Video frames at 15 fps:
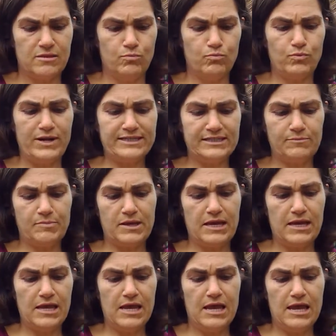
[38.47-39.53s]

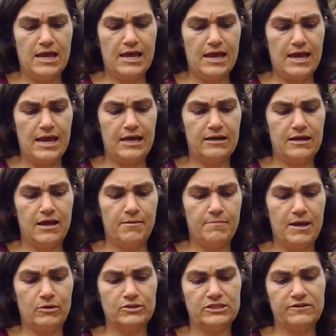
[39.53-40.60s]
recipe and
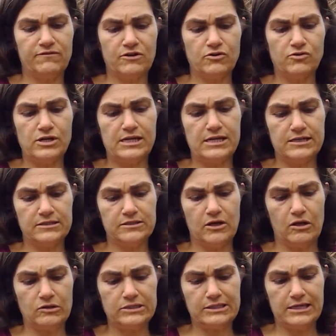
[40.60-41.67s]
amounts of ingredients
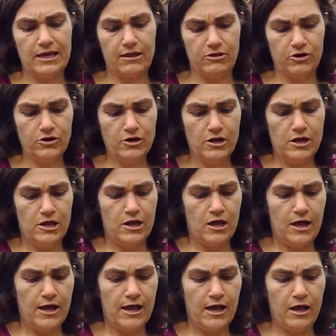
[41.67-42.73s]
all together
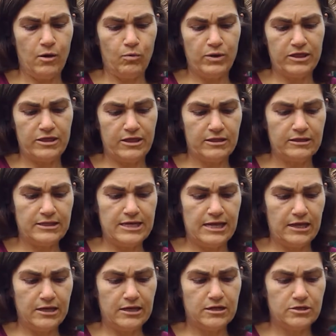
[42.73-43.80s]
with a
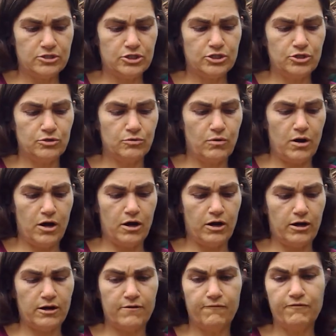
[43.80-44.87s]
link to
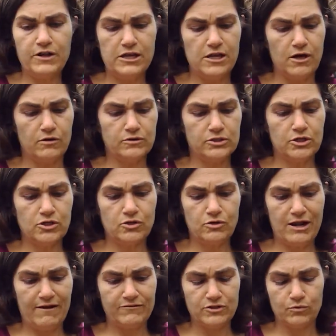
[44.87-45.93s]
our video, so you don't
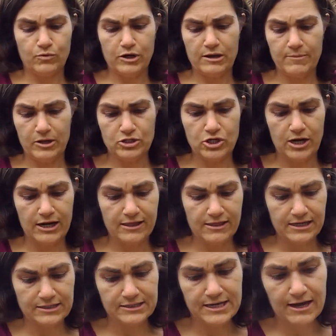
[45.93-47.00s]
have to worry about jotting
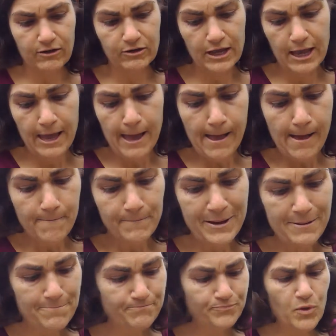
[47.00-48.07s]
things down.
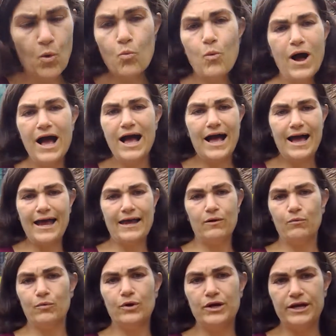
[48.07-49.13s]
But why
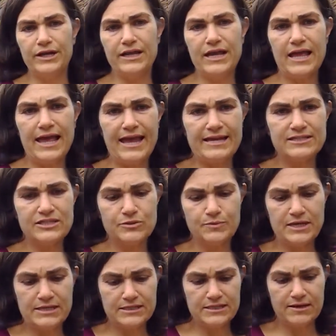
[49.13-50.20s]
would a
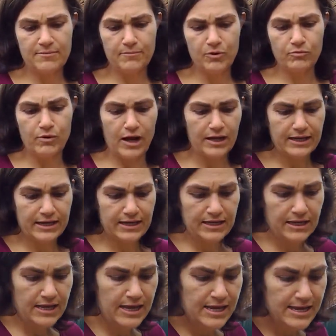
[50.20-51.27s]
sweet
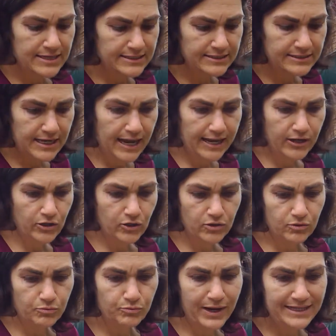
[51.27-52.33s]
Moroccan
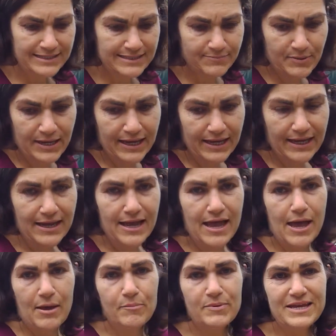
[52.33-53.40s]
style recipe
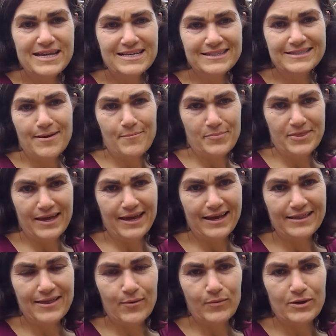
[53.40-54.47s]
be something
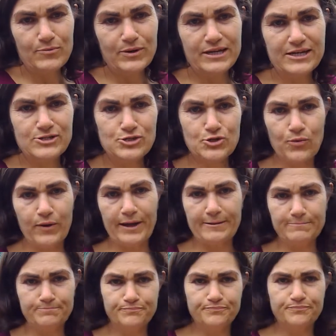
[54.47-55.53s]
that we would enjoy
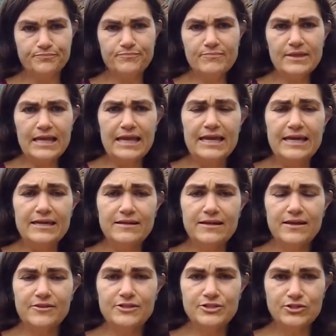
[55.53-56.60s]
in
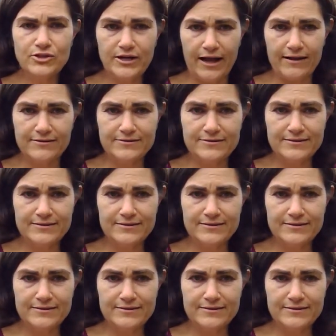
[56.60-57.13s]
the sukkah?